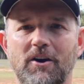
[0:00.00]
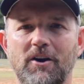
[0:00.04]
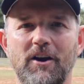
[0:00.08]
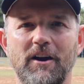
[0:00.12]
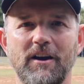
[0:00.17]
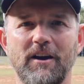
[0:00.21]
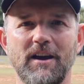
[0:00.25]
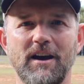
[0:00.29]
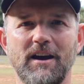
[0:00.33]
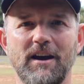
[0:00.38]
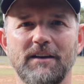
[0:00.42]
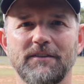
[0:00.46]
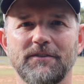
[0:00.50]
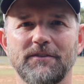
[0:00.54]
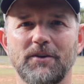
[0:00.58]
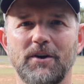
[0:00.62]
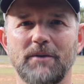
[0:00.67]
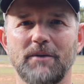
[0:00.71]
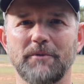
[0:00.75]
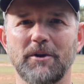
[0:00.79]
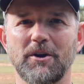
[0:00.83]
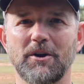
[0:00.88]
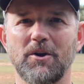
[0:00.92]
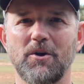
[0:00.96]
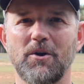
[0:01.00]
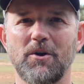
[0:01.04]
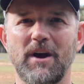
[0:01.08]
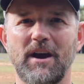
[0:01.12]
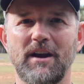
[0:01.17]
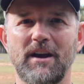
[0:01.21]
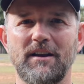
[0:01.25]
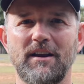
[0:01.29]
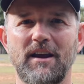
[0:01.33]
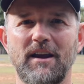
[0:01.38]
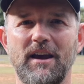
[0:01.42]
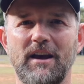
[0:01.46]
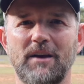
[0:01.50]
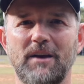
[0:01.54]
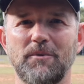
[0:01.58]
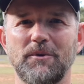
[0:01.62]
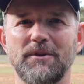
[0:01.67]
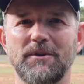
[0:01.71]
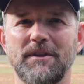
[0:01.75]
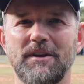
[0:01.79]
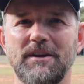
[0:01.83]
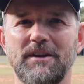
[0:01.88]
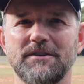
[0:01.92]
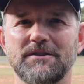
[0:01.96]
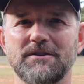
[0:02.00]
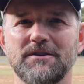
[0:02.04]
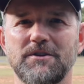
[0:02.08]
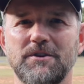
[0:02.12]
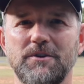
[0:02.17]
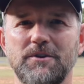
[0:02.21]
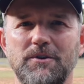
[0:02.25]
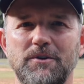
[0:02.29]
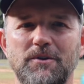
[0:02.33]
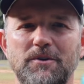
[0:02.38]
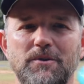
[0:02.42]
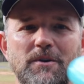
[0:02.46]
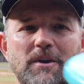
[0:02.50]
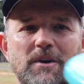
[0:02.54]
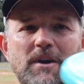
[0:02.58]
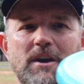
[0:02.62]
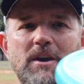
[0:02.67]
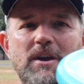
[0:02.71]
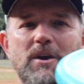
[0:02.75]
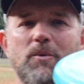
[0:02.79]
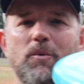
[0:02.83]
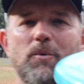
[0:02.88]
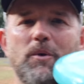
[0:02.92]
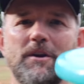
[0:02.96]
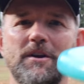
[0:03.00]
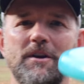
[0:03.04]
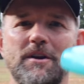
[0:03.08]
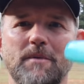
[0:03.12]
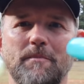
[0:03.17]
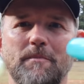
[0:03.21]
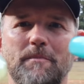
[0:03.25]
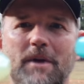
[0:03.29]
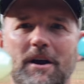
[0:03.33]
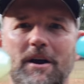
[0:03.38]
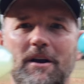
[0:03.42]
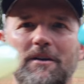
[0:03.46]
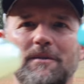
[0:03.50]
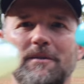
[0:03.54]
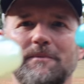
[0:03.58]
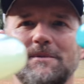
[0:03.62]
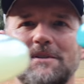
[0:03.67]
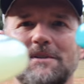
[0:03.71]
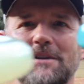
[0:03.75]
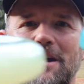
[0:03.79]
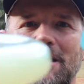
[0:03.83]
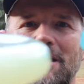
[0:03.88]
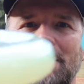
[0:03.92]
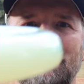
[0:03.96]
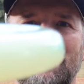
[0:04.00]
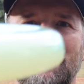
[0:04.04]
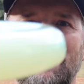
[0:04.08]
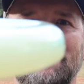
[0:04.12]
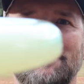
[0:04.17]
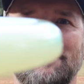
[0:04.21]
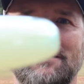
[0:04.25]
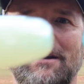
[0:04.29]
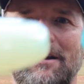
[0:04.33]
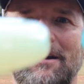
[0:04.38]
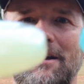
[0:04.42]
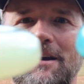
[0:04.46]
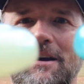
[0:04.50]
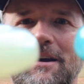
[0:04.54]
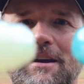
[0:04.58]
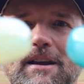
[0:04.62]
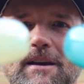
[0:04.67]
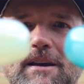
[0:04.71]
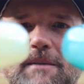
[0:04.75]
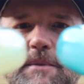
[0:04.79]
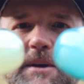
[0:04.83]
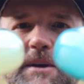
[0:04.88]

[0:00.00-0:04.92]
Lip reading: All right guys, so I'm gonna go head to head with these two. When you compare them side by side, I